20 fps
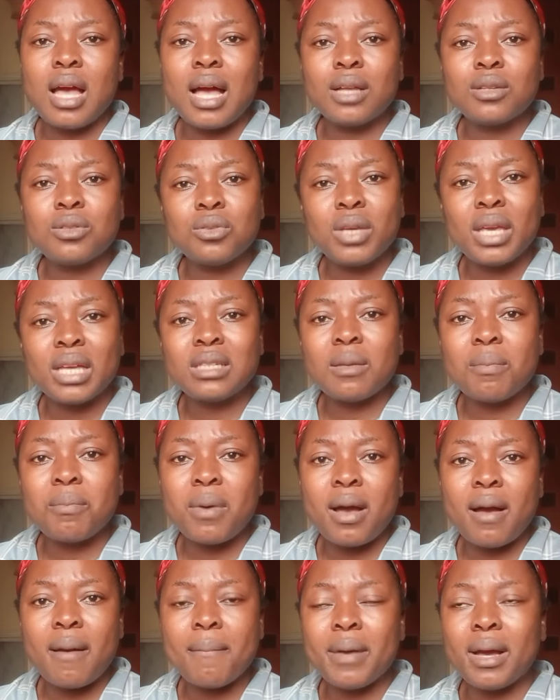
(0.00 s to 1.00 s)
I had to get a
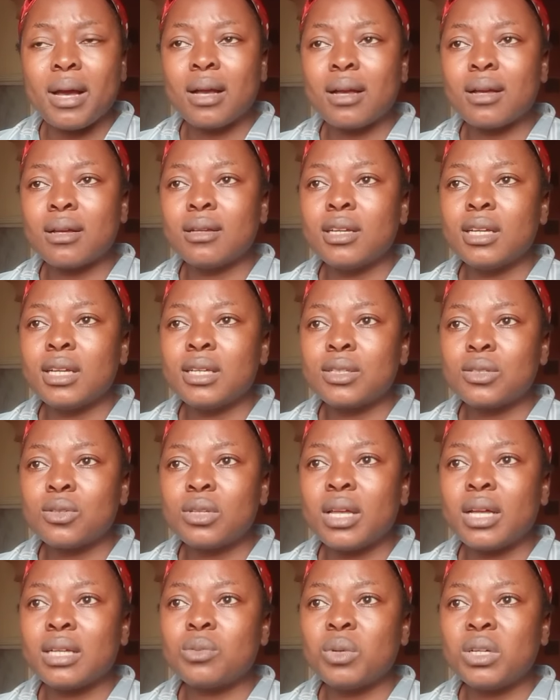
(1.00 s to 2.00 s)
power bank
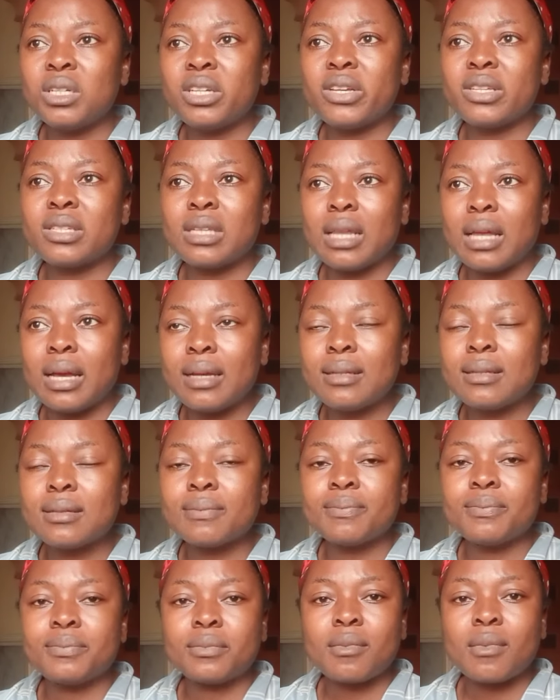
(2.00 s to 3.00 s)
so that when there's light,
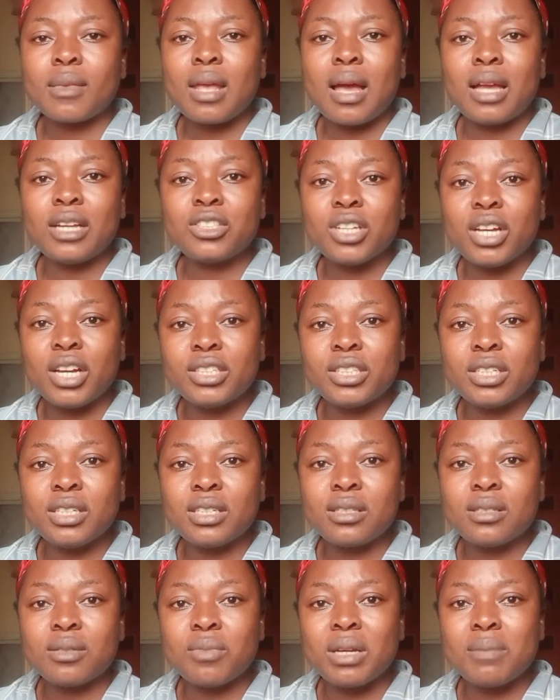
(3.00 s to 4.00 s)
I charge
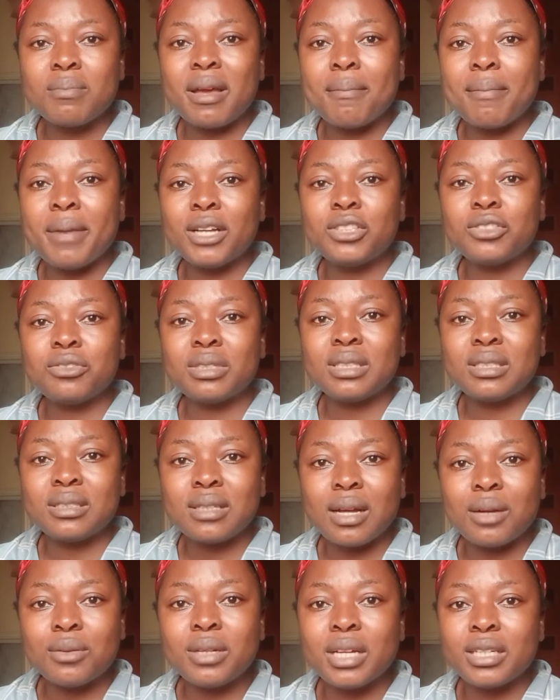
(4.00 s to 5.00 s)
it. When my battery is
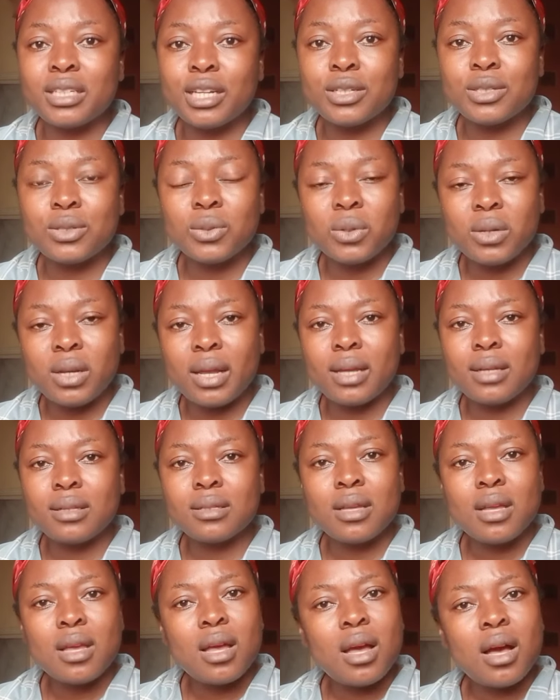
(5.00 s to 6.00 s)
down and there's no
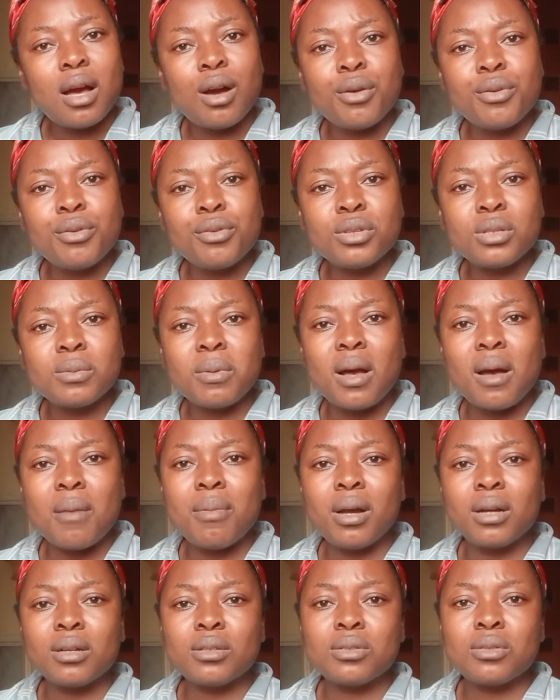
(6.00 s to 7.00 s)
light, I'll use power
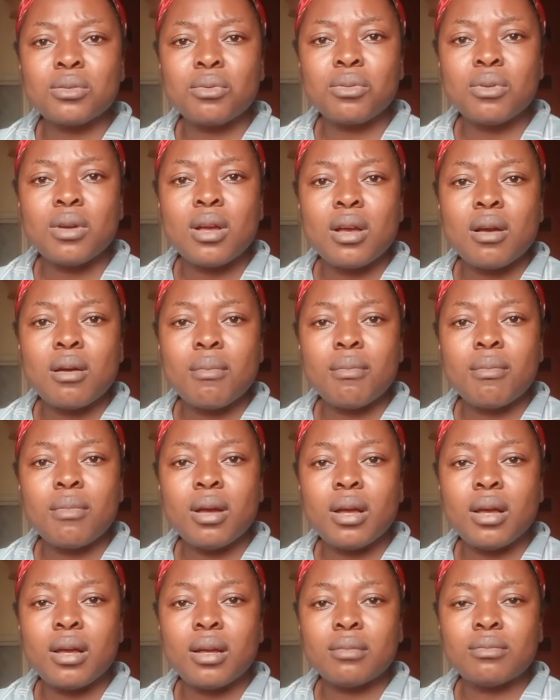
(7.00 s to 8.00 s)
bank to
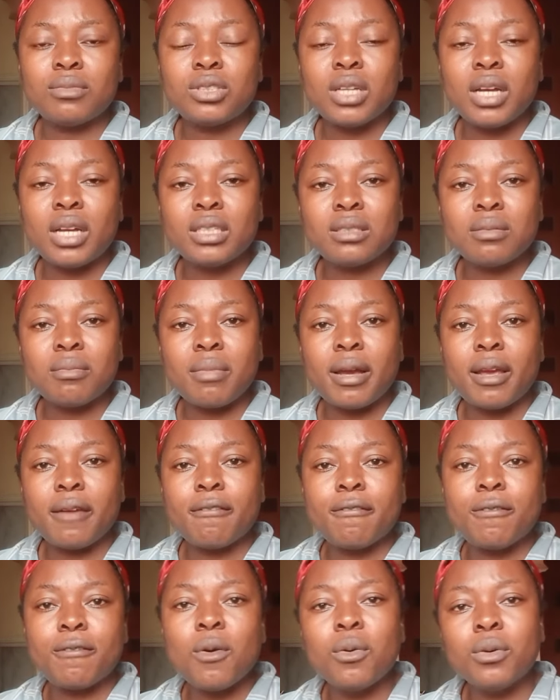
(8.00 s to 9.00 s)
charge
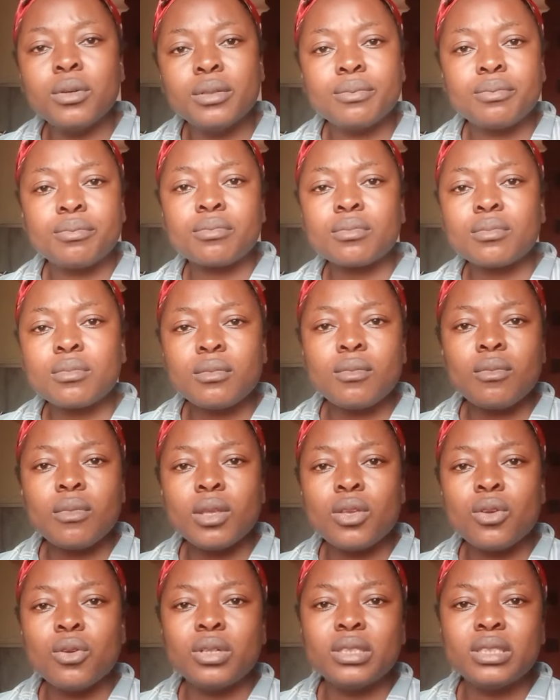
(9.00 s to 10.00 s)
my phone.
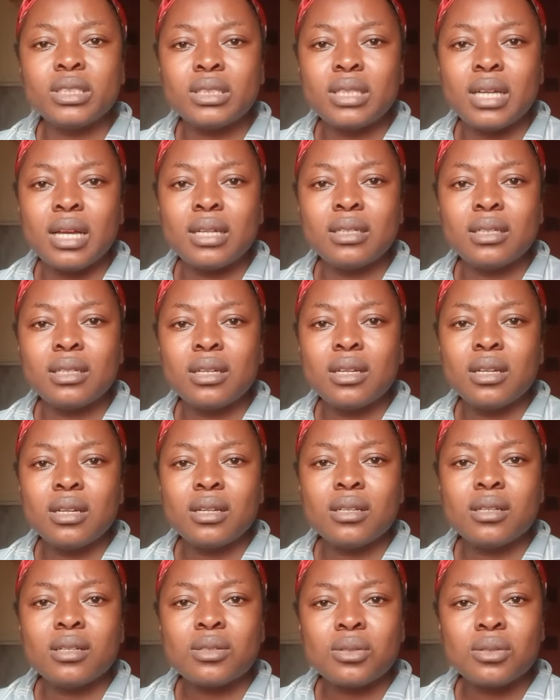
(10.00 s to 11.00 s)
You understand?
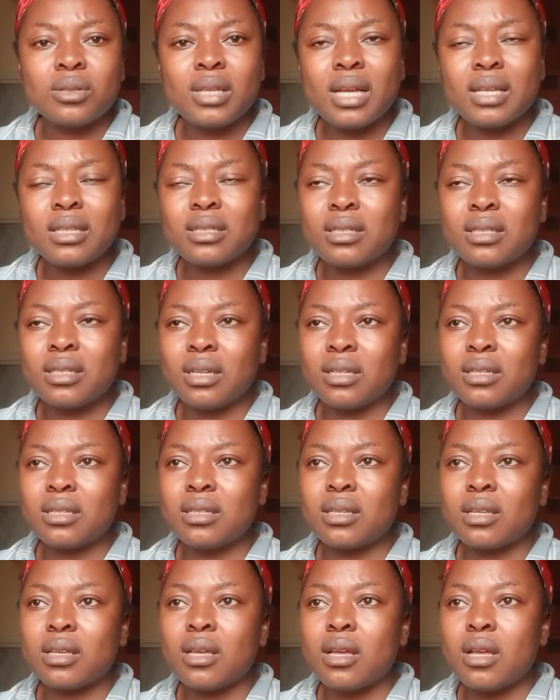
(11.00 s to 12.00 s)
So that's it.